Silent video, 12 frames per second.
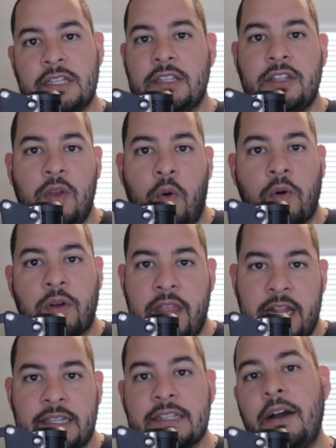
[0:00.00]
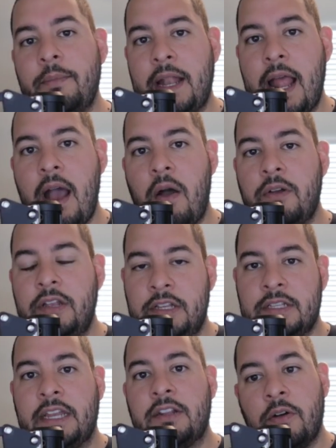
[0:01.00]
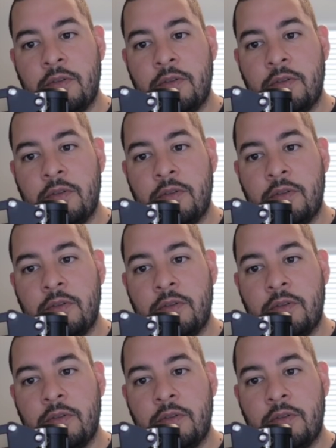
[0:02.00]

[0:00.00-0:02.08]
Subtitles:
the order that is coming out." It's like, no,